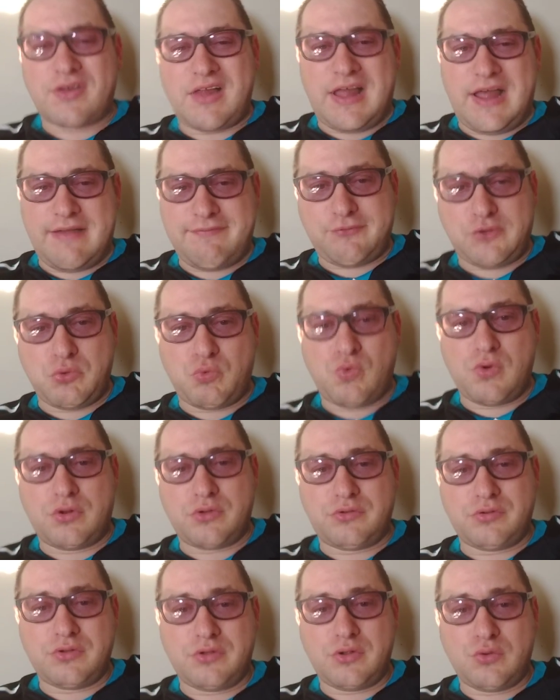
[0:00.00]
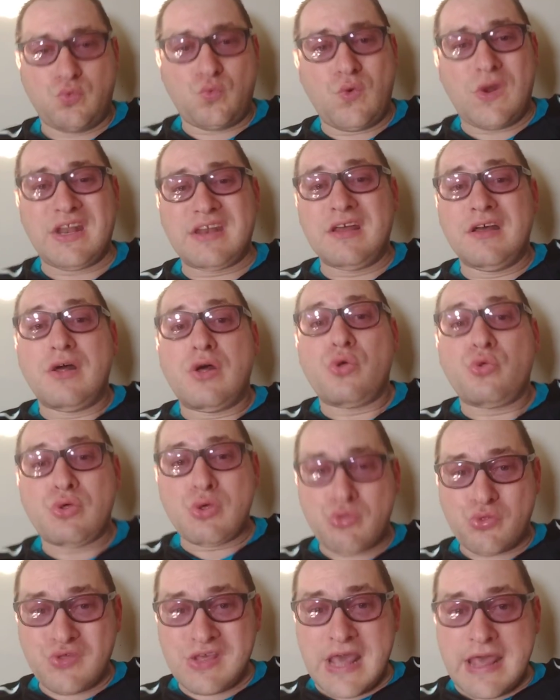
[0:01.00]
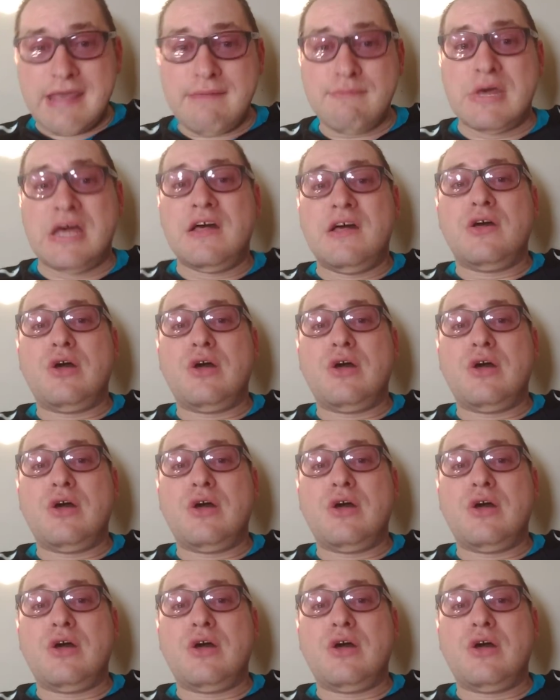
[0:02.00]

afterward and what this game